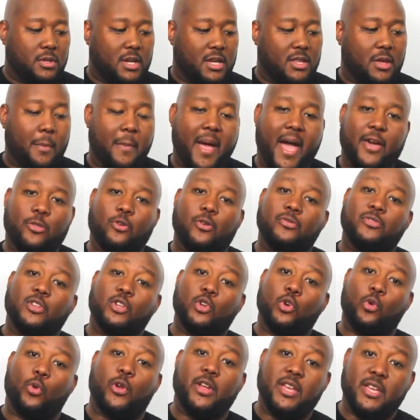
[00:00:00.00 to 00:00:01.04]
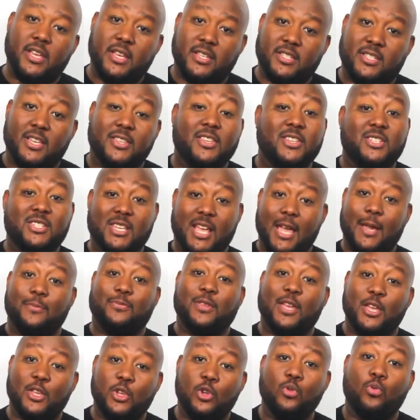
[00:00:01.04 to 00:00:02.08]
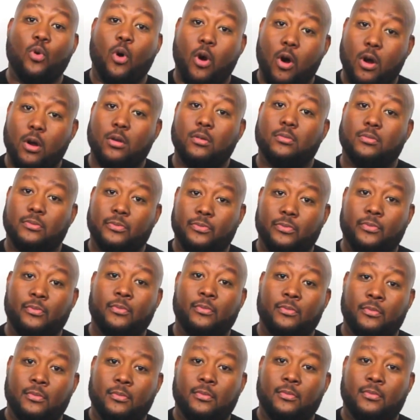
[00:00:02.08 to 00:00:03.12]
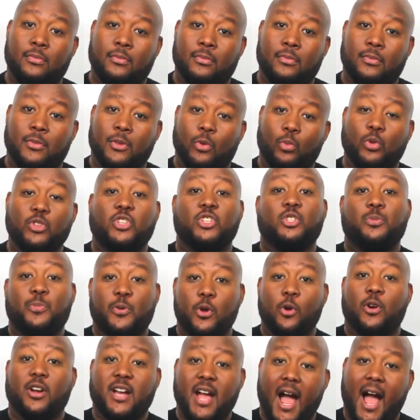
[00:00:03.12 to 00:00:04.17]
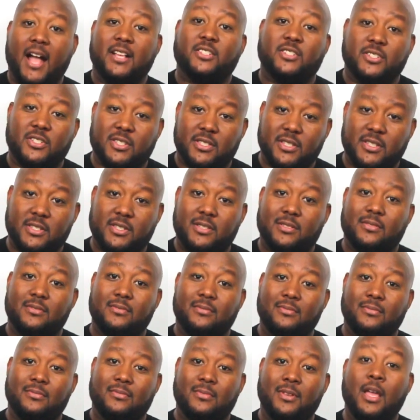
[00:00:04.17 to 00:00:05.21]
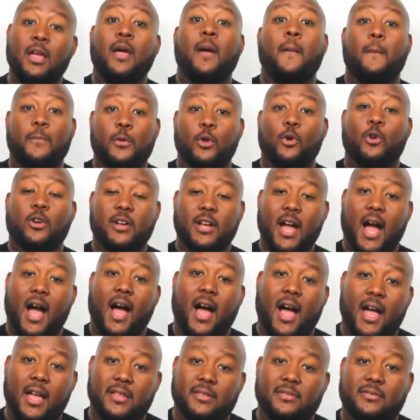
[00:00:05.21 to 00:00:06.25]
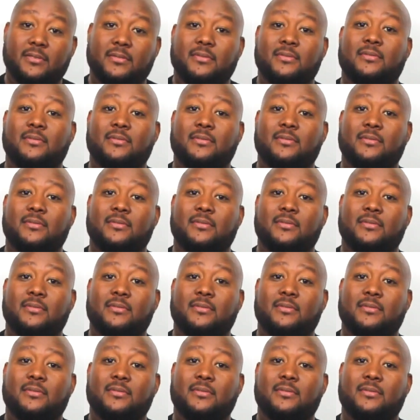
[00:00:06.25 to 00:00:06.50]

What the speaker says: in a matter of degrees, they're the same thing you are, which is pure consciousness, pure God.